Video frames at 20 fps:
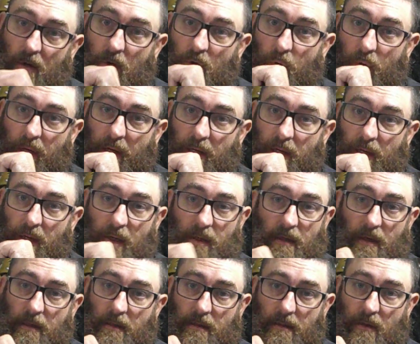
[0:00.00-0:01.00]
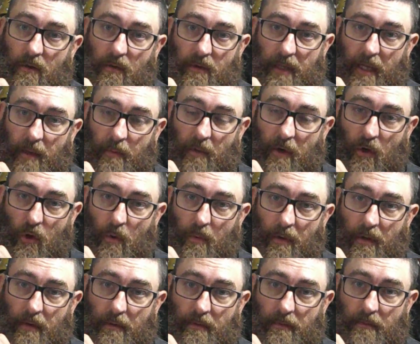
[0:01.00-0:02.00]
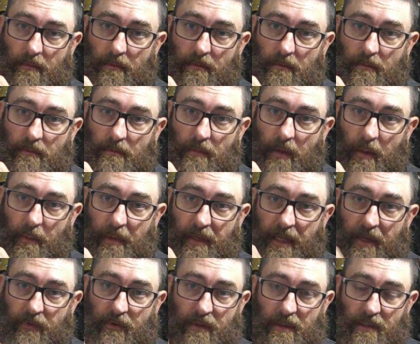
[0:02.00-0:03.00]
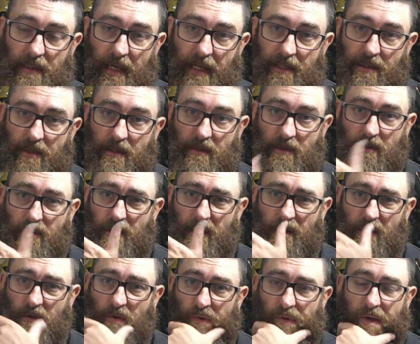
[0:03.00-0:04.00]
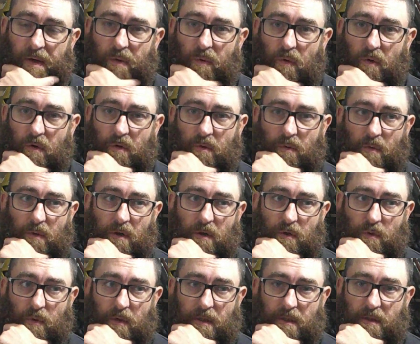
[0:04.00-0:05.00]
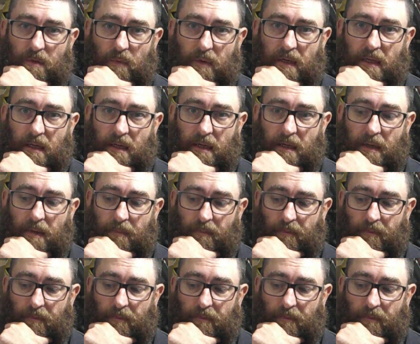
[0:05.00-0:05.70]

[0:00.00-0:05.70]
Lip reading: quicker than I thought it was going to take me a couple of maybe different sessions, because I can only really work 1 or twice a week, like